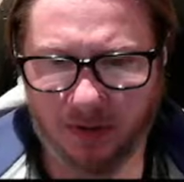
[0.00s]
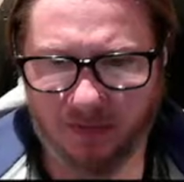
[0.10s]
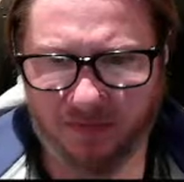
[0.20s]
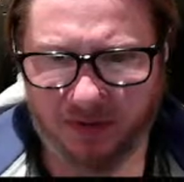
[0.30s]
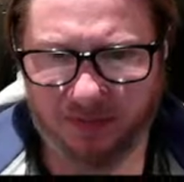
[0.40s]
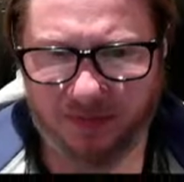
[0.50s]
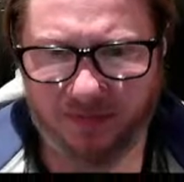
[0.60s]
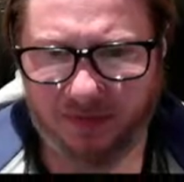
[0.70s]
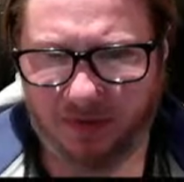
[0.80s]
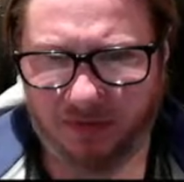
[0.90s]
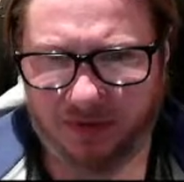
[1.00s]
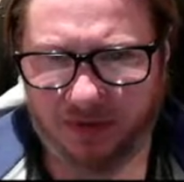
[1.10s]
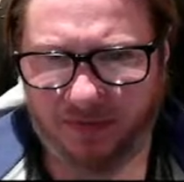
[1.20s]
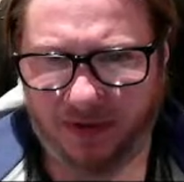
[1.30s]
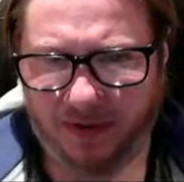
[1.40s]
for them to figure out
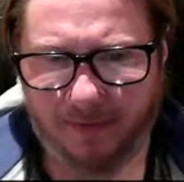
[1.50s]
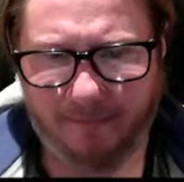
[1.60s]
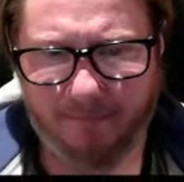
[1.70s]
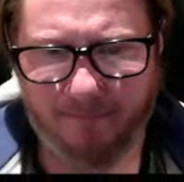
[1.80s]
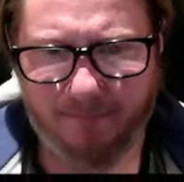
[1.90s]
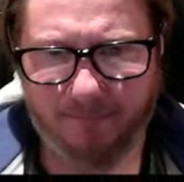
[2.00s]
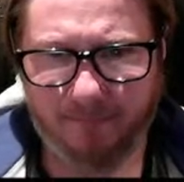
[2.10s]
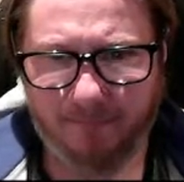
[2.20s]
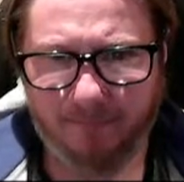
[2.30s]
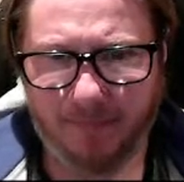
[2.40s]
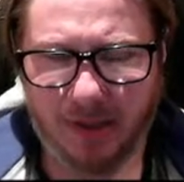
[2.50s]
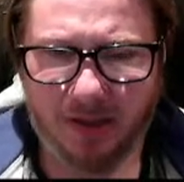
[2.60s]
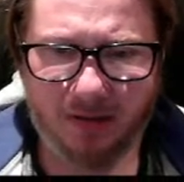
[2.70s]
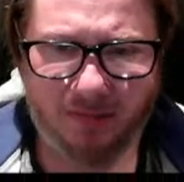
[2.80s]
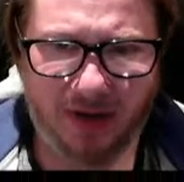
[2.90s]
something.
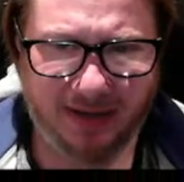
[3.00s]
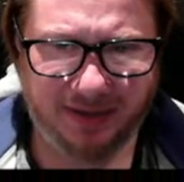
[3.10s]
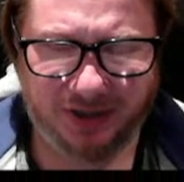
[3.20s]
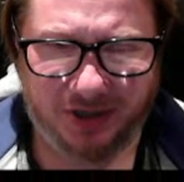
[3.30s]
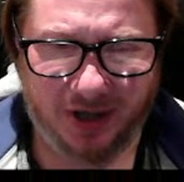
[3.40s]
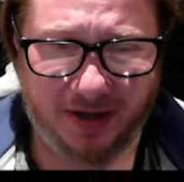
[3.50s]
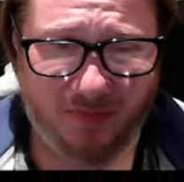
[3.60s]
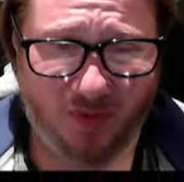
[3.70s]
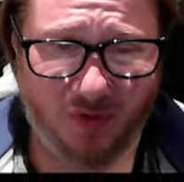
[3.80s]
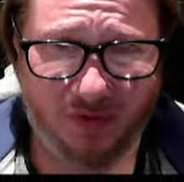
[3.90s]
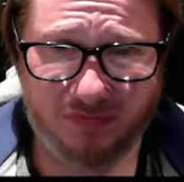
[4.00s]
Black is attacking more.